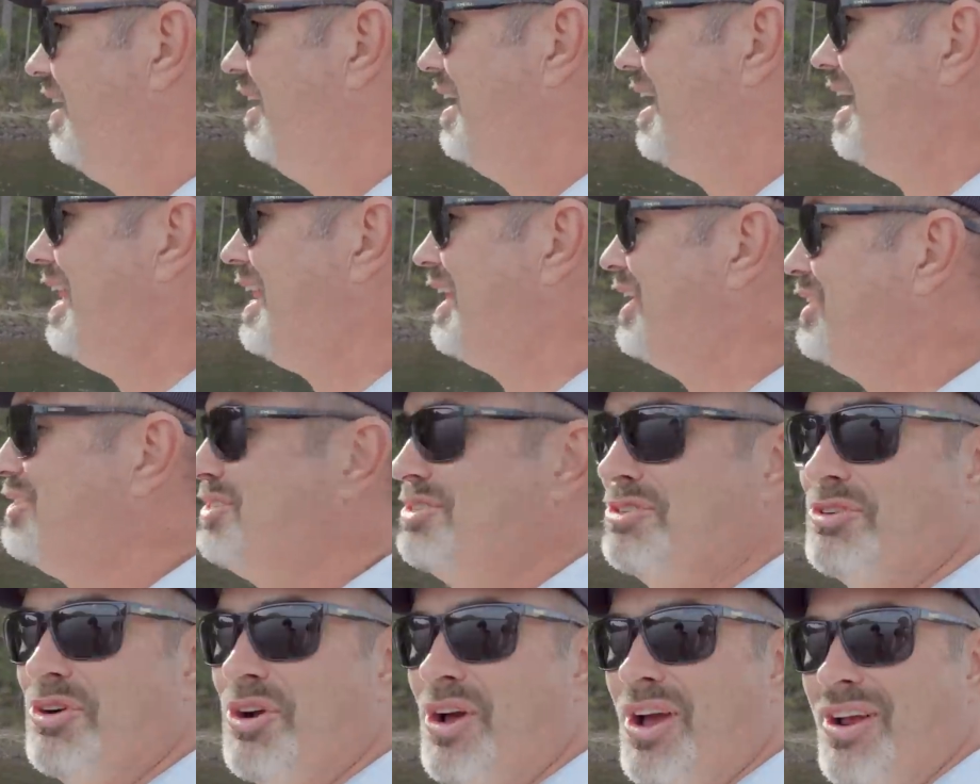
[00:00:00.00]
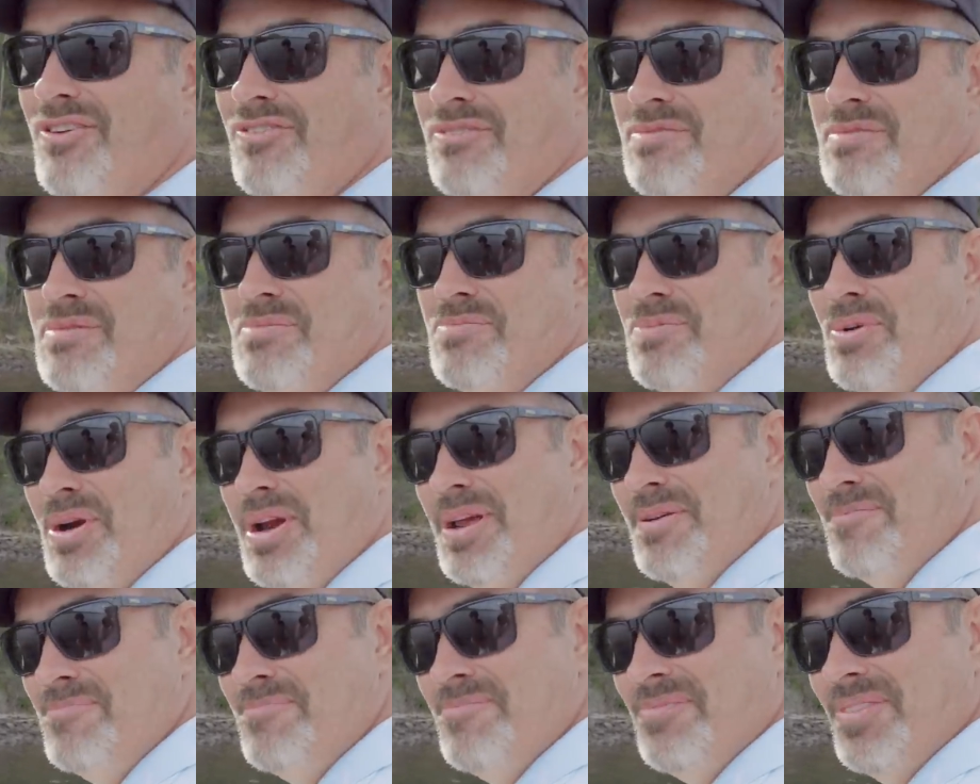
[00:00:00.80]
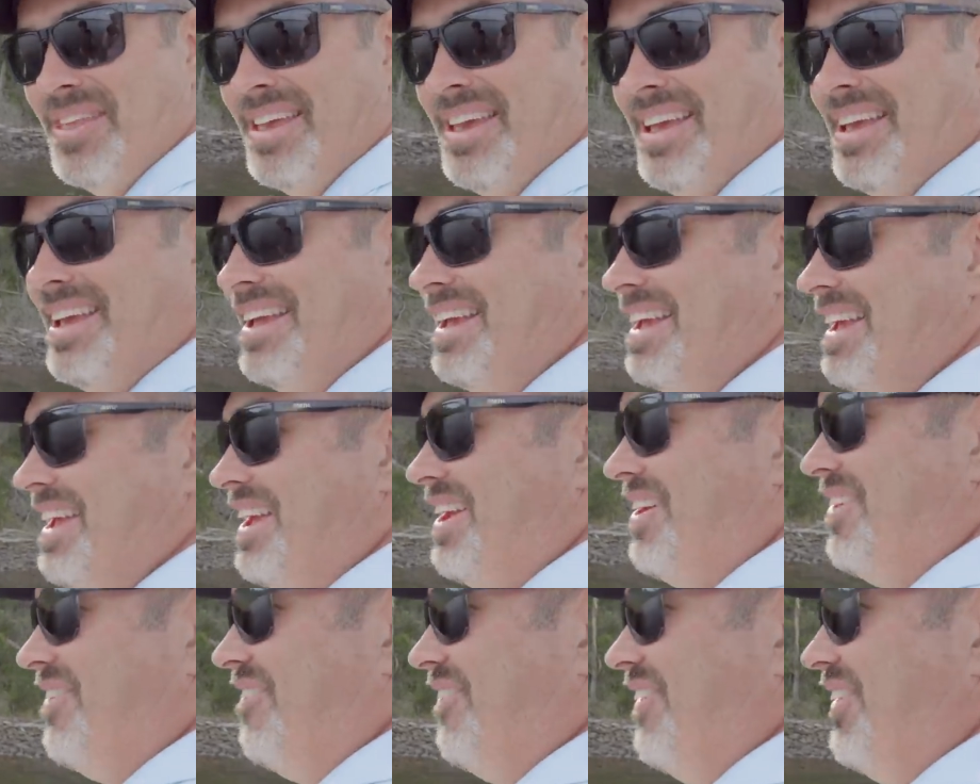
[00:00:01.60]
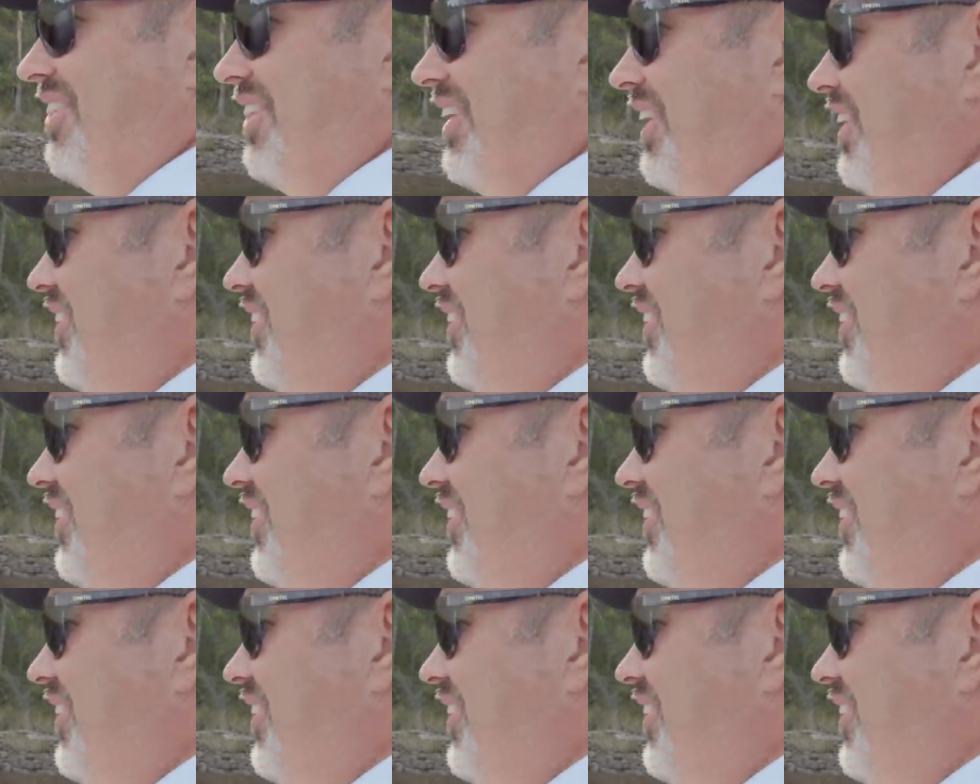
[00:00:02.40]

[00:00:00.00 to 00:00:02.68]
getting a strike from a bream when the